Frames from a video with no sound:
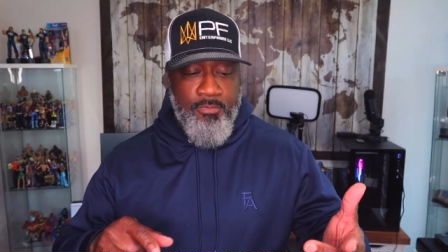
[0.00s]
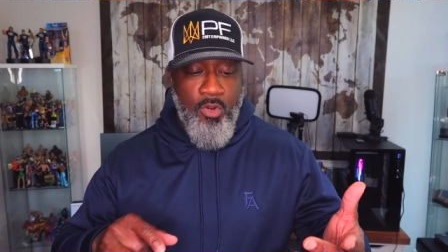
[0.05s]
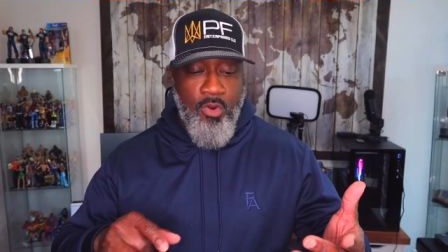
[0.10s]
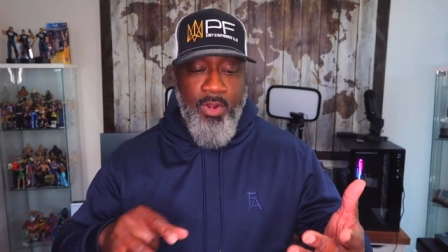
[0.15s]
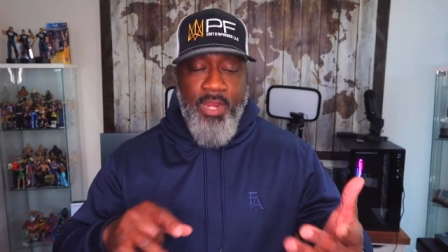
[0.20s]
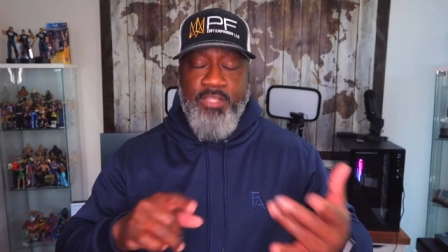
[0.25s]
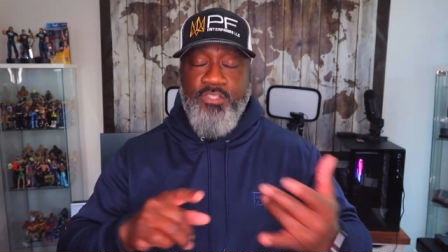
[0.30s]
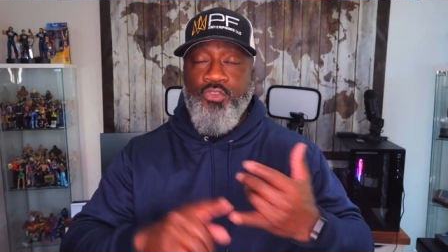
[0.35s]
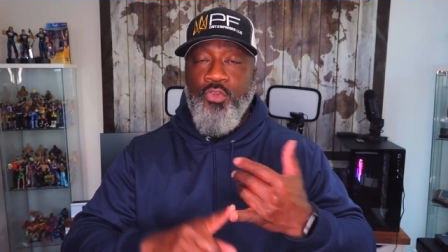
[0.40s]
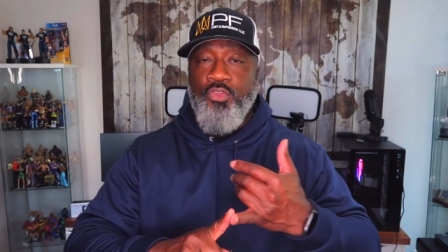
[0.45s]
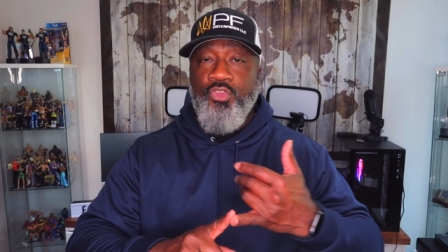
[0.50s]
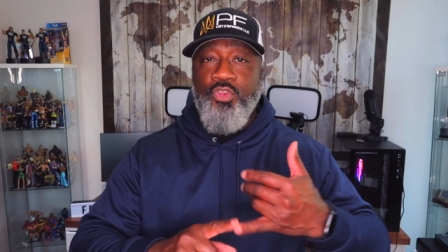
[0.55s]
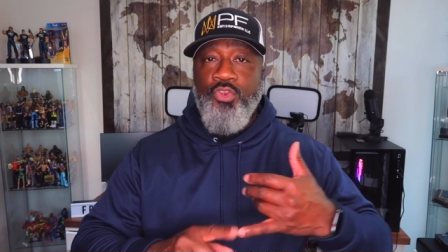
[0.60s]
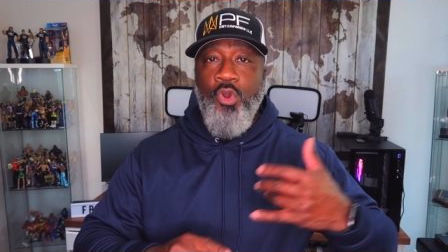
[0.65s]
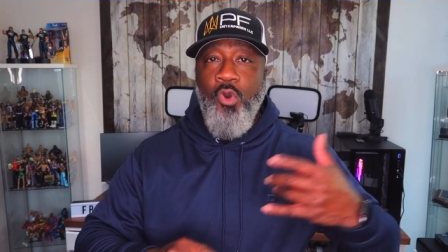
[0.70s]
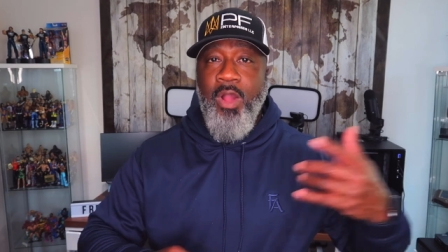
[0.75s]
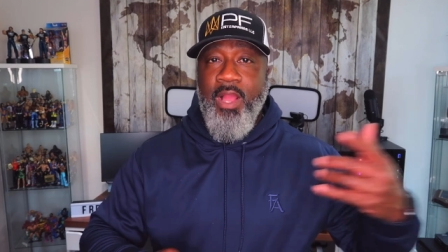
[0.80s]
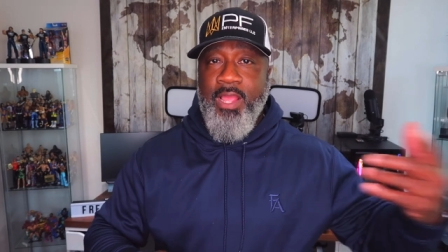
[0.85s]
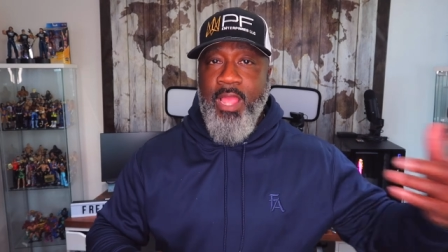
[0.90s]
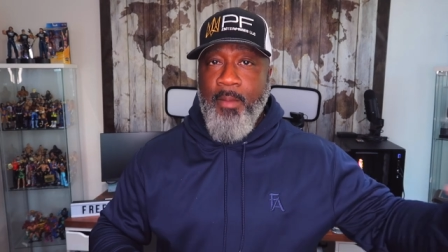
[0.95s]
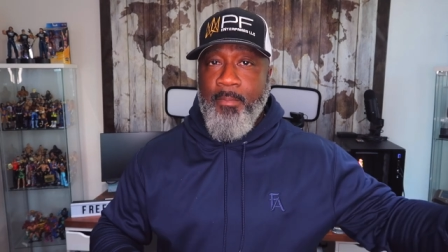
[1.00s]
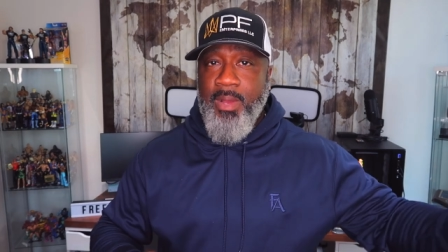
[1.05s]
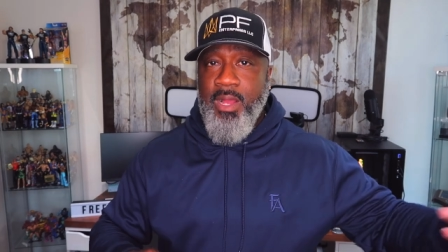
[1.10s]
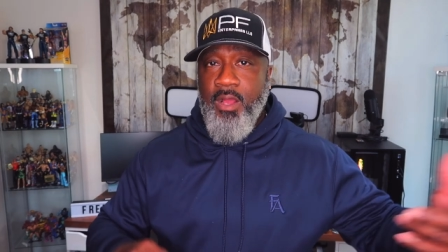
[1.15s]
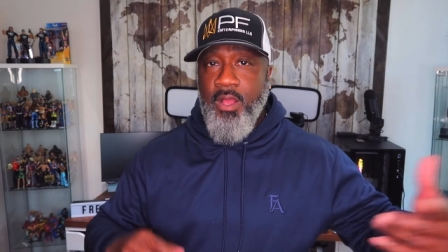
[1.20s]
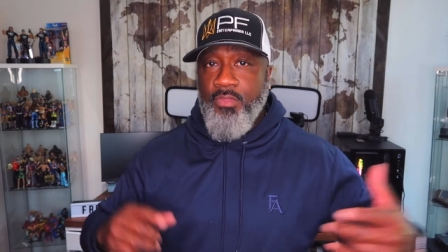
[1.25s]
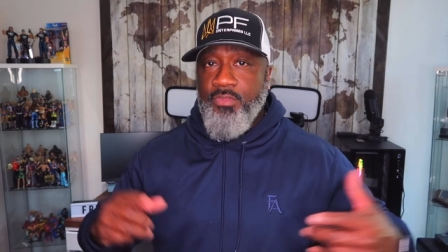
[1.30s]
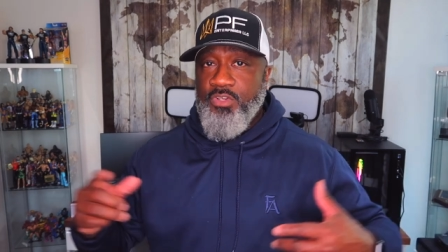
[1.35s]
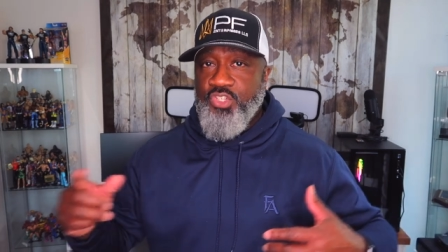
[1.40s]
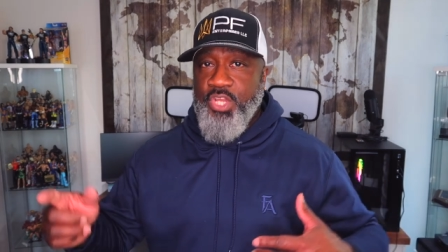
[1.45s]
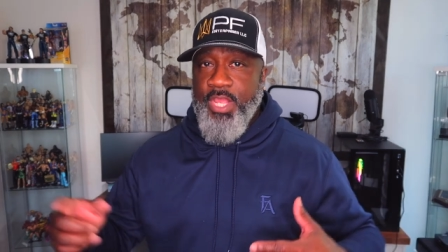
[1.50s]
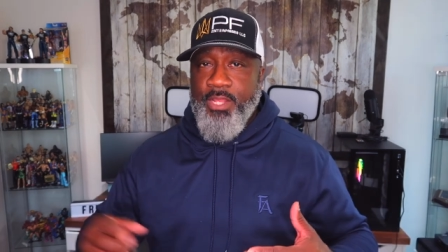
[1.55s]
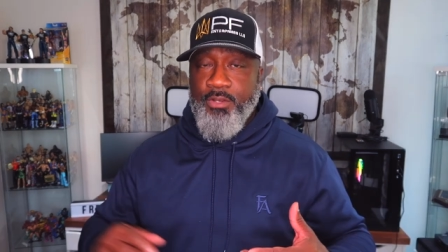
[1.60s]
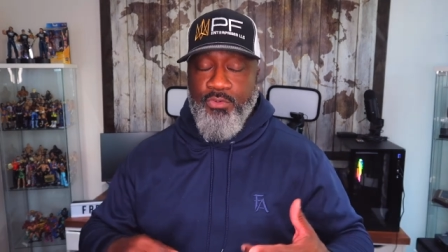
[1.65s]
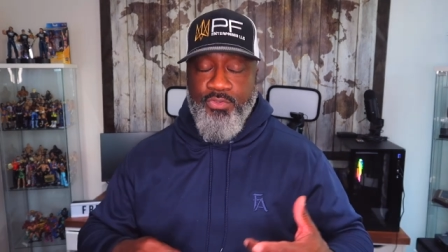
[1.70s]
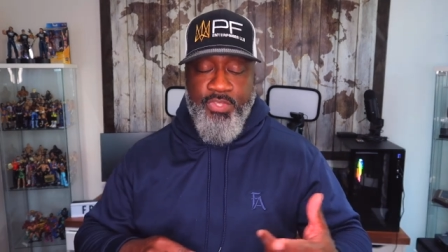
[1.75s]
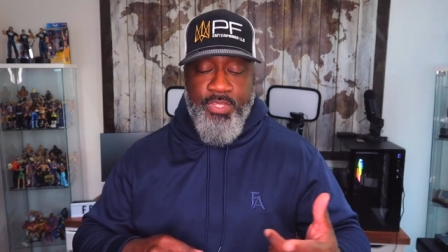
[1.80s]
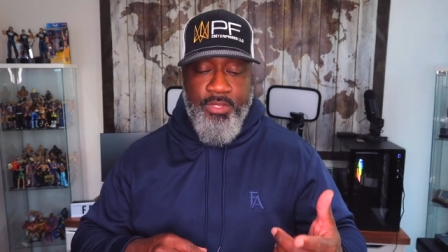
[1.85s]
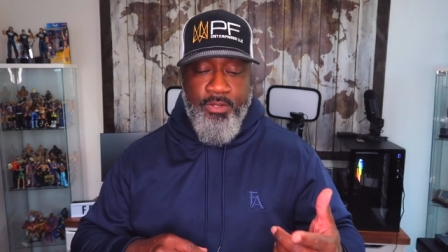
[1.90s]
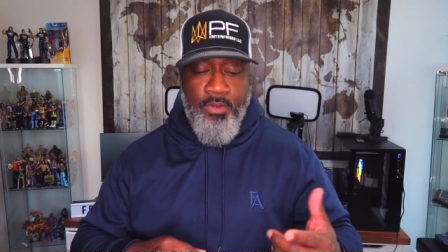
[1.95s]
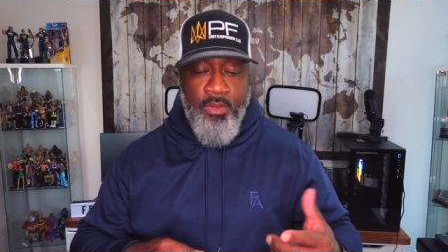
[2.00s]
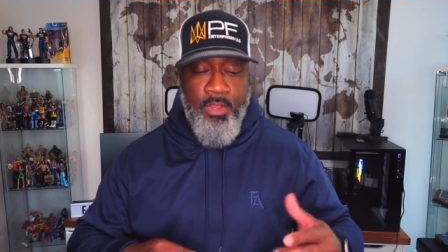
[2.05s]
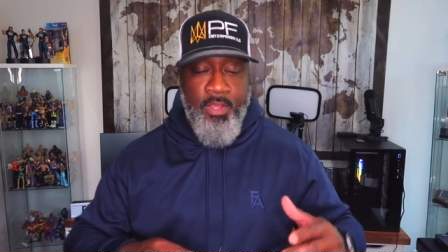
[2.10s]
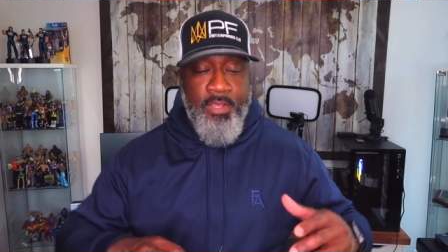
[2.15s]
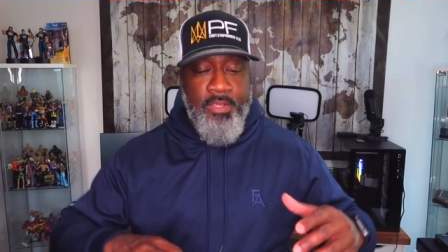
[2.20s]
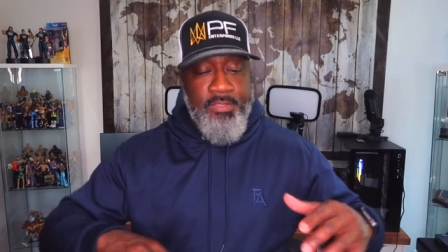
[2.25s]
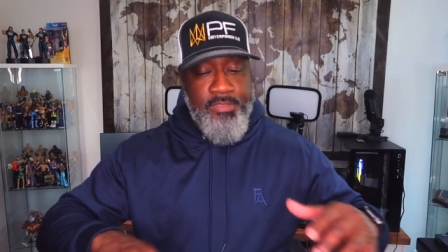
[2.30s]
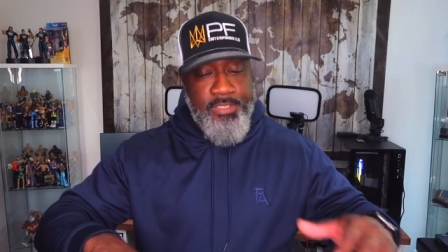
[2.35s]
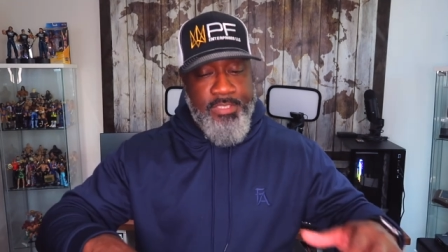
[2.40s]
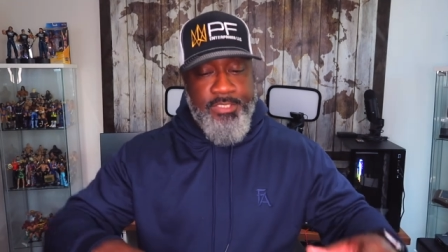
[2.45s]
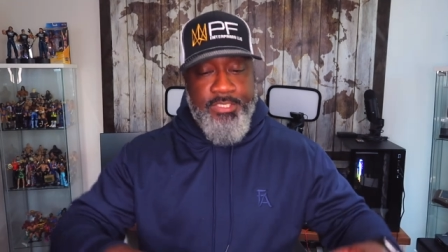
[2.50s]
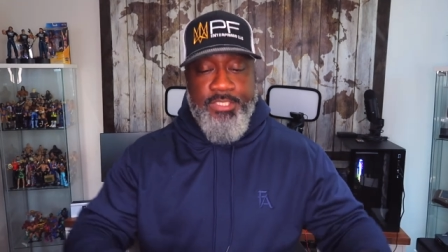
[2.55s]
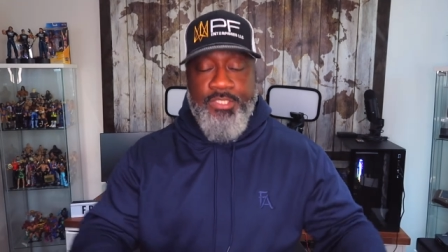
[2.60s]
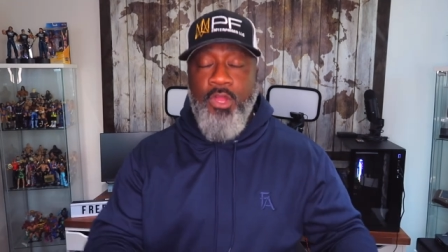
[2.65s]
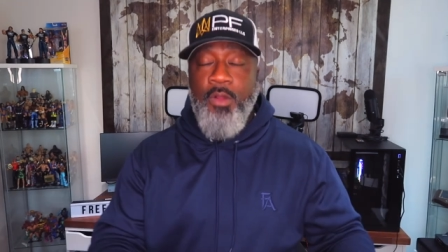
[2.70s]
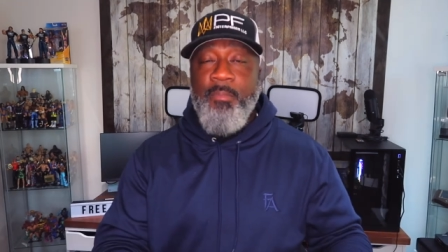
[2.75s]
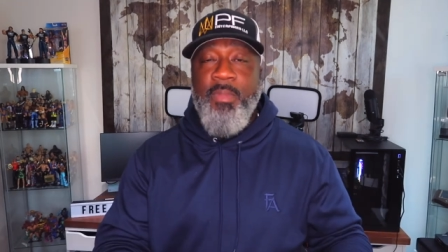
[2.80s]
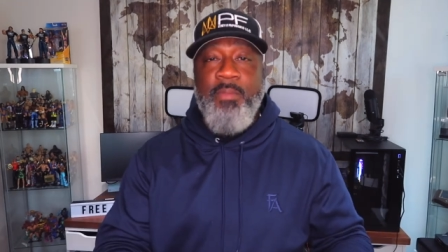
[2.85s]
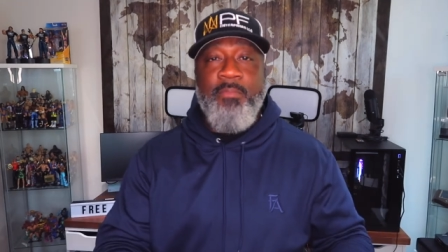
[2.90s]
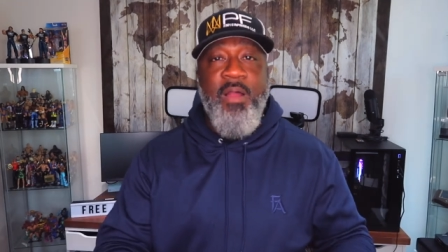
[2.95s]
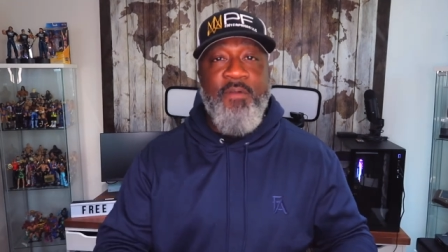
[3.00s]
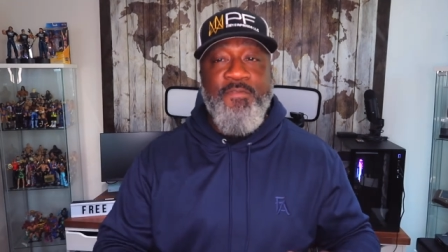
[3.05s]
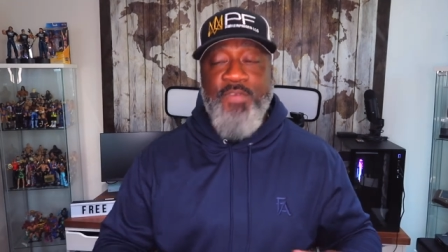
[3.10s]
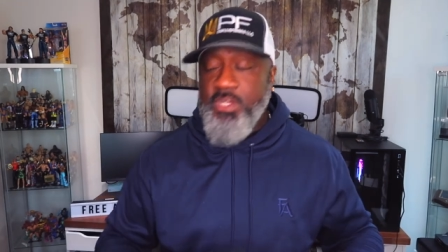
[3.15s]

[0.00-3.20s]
All right, so you know I got my other channels here. This is gonna be my